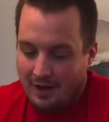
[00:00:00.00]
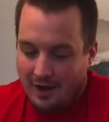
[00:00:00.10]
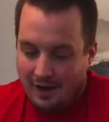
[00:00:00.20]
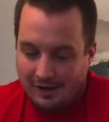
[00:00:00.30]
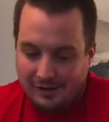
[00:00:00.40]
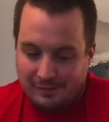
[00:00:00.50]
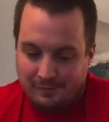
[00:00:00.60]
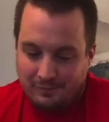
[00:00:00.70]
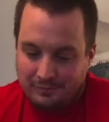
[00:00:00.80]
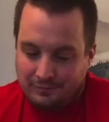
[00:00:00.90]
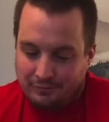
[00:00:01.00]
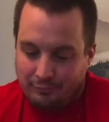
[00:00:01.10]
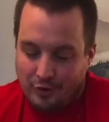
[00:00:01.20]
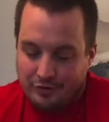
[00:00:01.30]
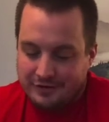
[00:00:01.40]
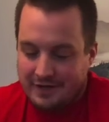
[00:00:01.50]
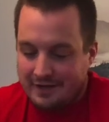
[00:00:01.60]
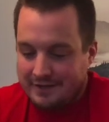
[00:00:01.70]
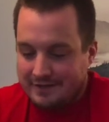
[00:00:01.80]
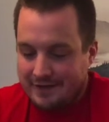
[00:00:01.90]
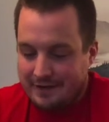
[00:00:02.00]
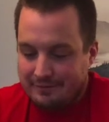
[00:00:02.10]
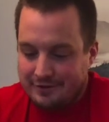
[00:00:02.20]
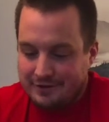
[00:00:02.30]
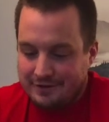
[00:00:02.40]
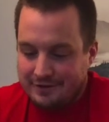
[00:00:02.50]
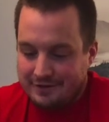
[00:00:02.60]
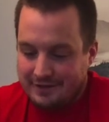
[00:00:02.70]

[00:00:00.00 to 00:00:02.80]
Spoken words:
um, both solid sandwiches.